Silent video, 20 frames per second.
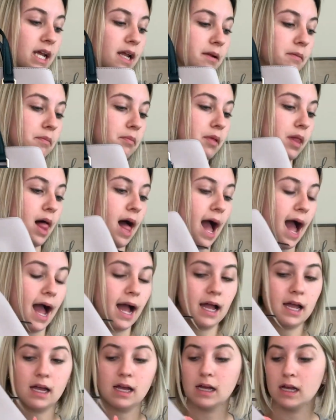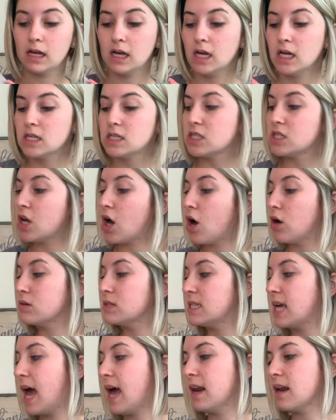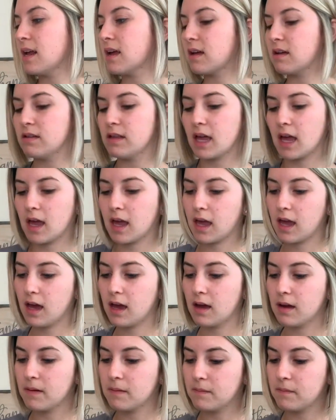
in black. So technically,